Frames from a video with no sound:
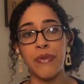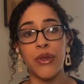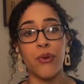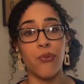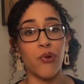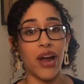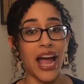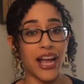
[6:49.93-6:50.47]

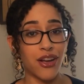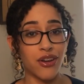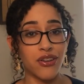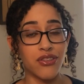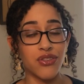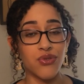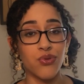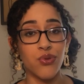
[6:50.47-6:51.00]
where I go to
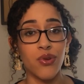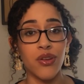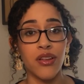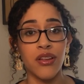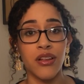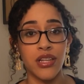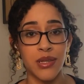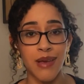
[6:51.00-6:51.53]
school,
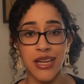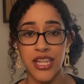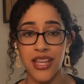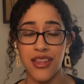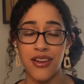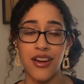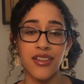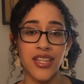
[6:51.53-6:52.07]
especially the
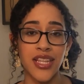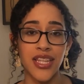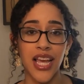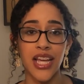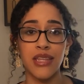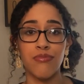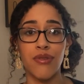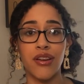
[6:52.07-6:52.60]
nursing
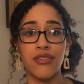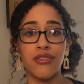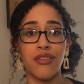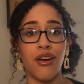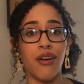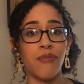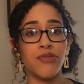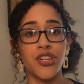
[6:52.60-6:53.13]
textbooks. So
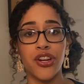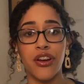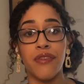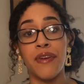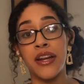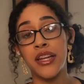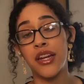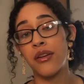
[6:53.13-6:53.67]
I'm sure if
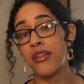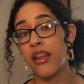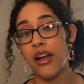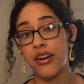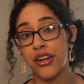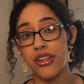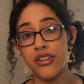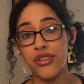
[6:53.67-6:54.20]
I needed
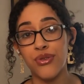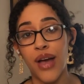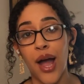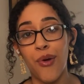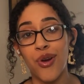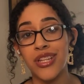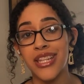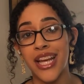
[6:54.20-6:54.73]
longer than 2
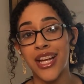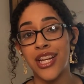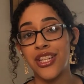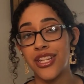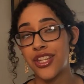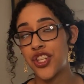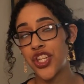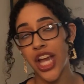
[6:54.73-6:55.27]
hours, I can
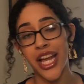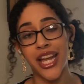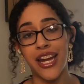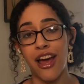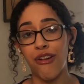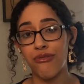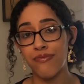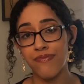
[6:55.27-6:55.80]
just check it
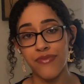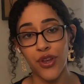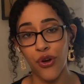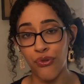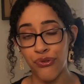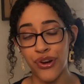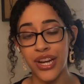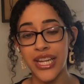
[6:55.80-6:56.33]
out
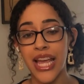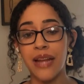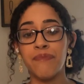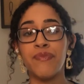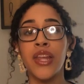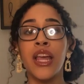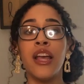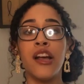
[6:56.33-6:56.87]
over again.
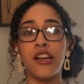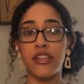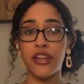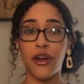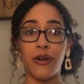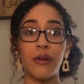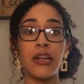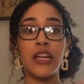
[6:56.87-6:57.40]
So
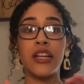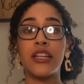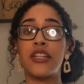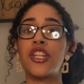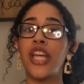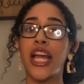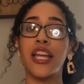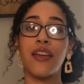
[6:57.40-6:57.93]

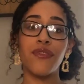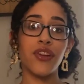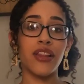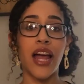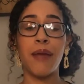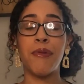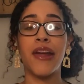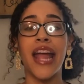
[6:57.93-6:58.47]
check if your
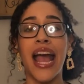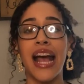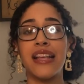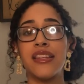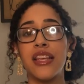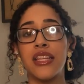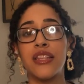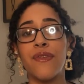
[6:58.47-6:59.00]
library has
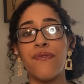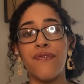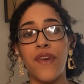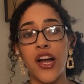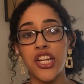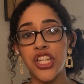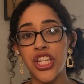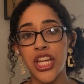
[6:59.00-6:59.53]
this
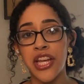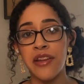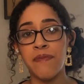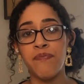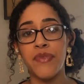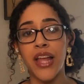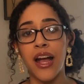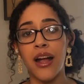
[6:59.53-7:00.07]

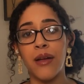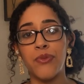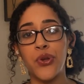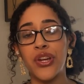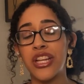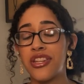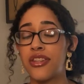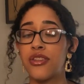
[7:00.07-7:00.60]
function. You
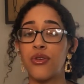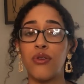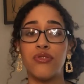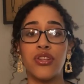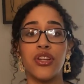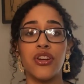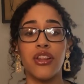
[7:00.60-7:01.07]
can just go to your